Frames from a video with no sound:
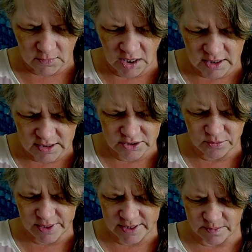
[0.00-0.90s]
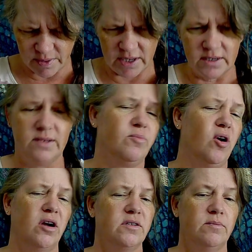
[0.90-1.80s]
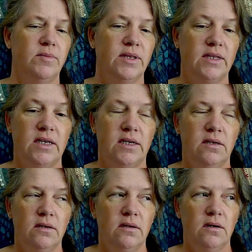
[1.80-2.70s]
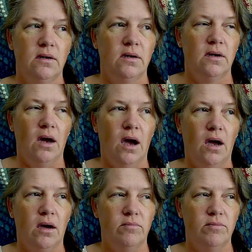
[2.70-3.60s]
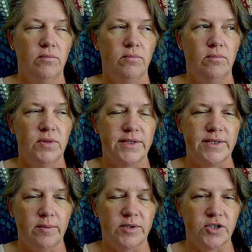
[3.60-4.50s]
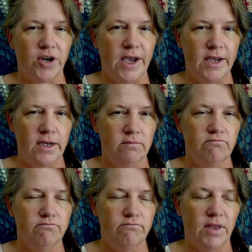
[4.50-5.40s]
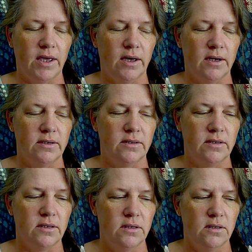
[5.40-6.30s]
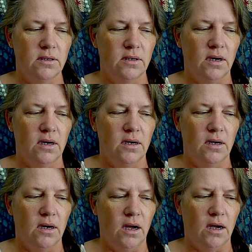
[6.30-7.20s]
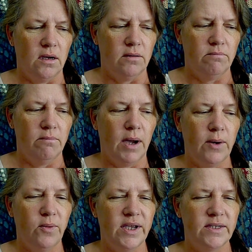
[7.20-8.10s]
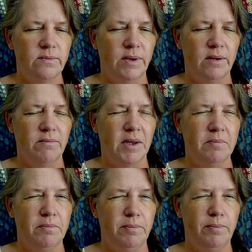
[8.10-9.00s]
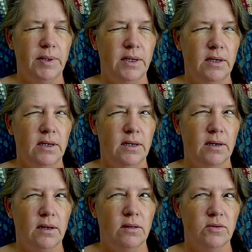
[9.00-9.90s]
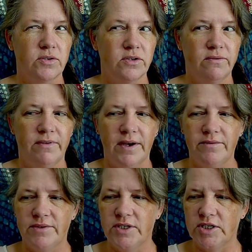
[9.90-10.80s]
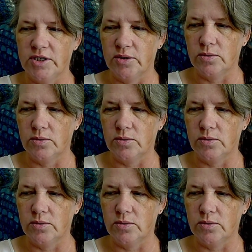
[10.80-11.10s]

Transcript: Because your wingspan is approximately the same as your height, and my wingspan might be closer to 5'2",